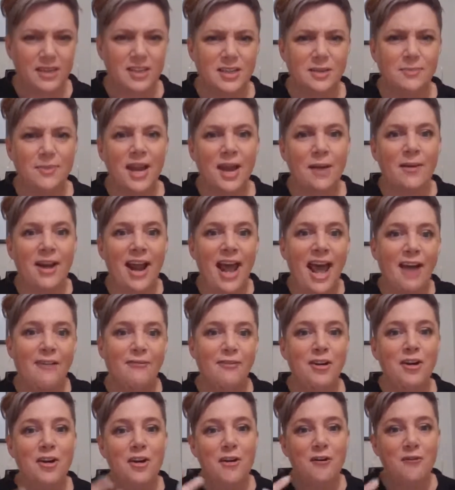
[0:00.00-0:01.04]
To be able to
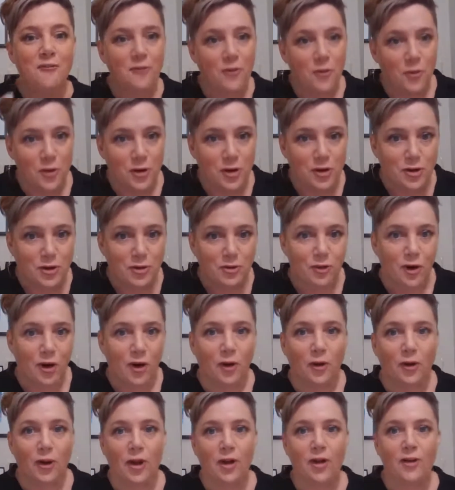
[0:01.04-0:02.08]
have full
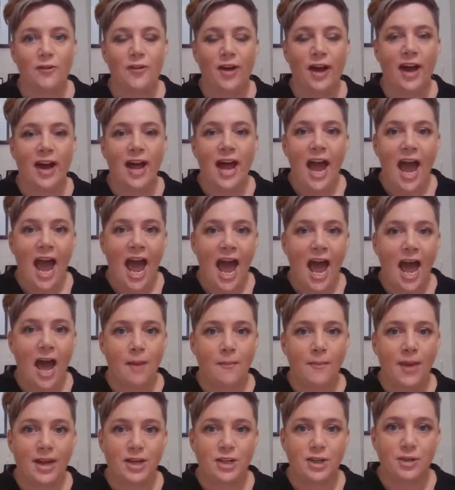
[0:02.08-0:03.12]
control over
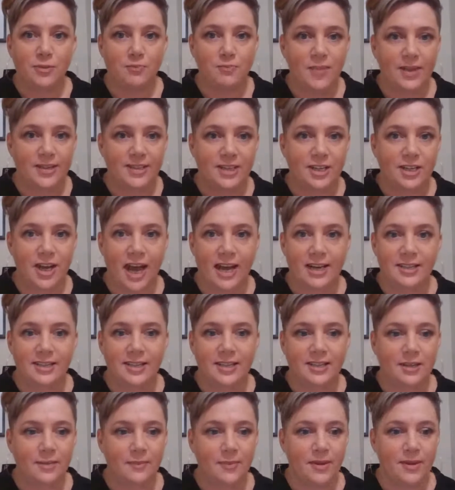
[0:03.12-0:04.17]
how much
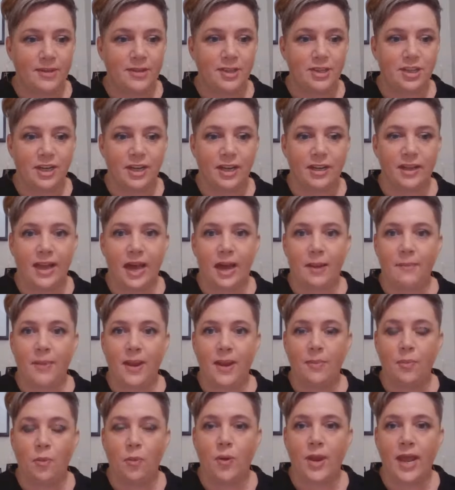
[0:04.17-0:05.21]
access to messaging and that
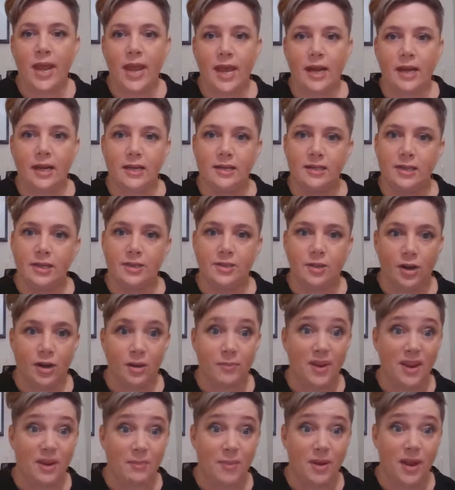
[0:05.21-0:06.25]
people get is going
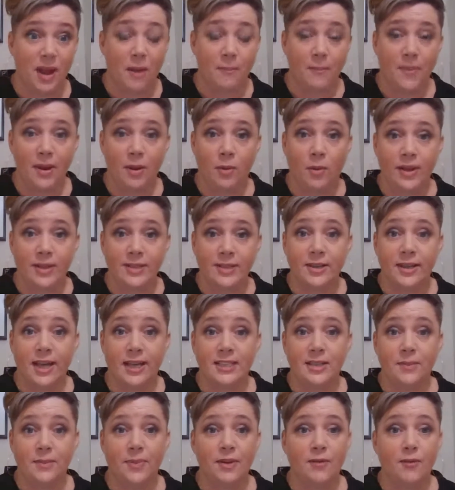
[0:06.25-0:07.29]
to be a big one. So
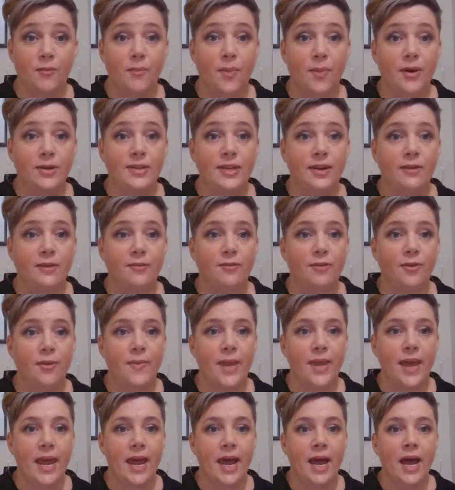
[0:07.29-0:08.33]
that's a bit of a positive
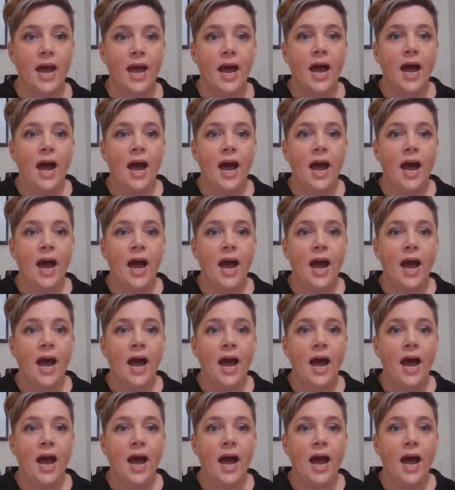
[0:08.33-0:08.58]
from there.